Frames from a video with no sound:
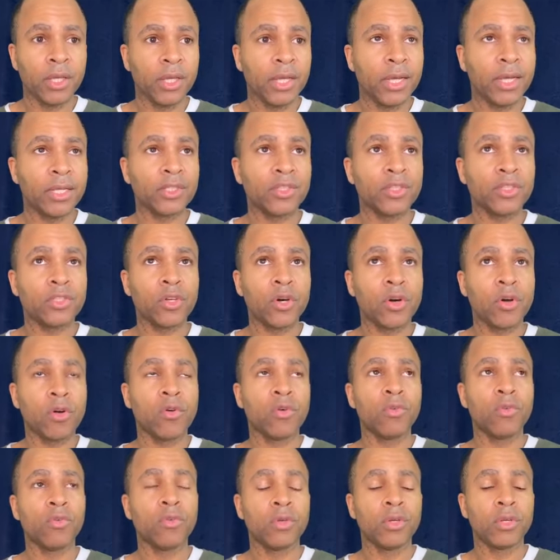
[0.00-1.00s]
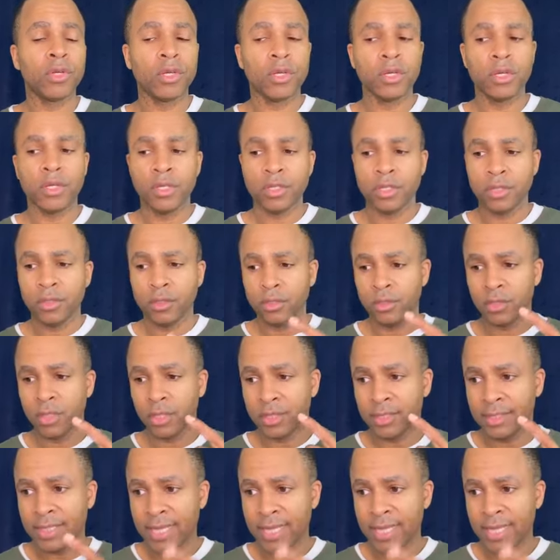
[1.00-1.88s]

And so the